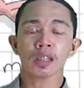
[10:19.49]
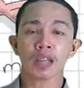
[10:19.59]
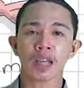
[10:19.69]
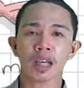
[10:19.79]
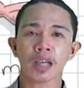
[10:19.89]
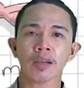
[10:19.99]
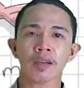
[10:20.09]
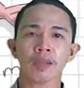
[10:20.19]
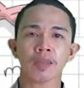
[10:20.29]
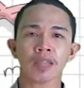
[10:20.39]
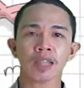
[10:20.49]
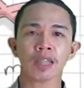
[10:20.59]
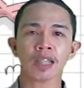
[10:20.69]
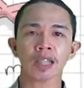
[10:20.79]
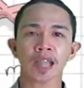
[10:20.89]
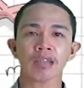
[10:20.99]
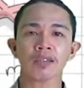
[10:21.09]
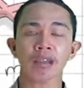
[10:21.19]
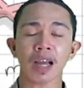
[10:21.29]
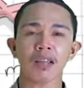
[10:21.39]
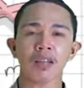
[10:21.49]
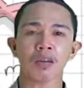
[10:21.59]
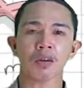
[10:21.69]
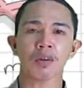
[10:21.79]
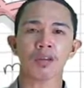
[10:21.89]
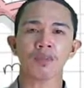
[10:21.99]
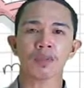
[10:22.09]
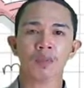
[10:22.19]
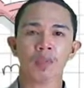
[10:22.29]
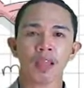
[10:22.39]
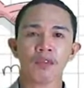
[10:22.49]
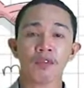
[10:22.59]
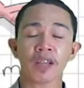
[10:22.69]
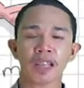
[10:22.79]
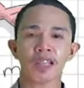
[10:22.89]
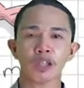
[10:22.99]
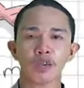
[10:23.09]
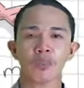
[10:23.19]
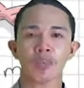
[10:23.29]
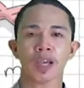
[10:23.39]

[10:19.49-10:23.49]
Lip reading: the percentile rank of fresh lumpia.